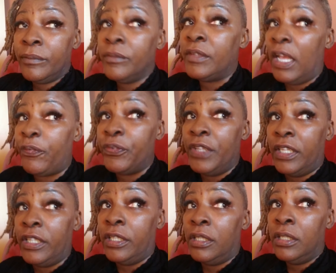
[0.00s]

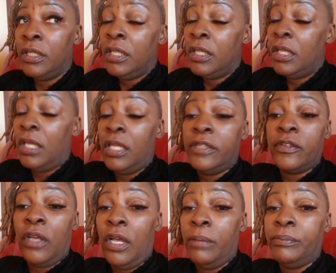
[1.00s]
Definitely. And
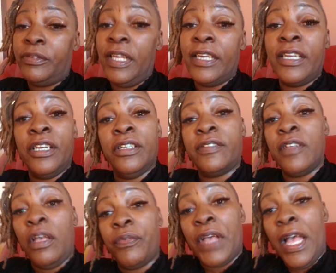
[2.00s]
um, take care of
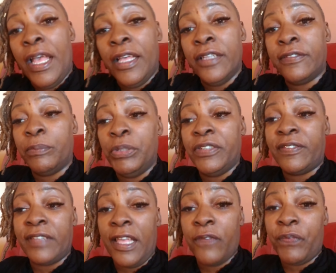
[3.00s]
yourself, guys. Be
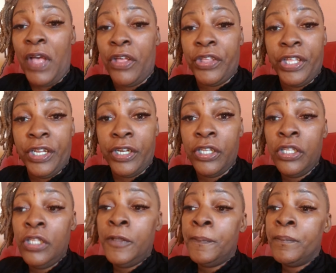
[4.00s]
safe out here,
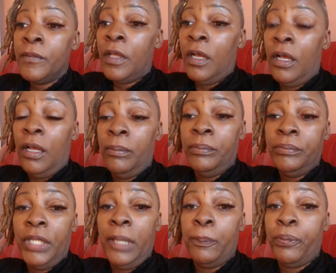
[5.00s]

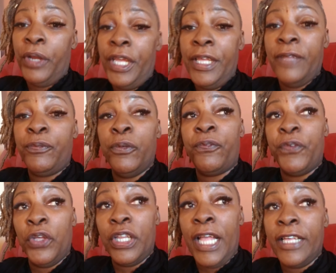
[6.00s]
um, and pray. If you
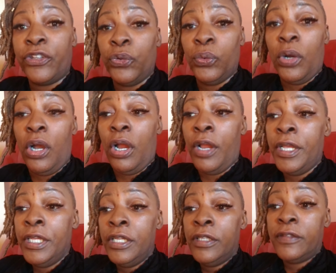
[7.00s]
feel like you are
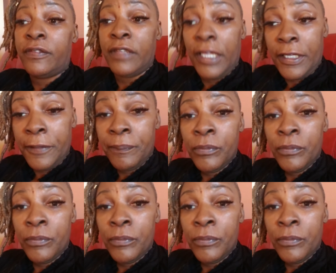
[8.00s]
sick,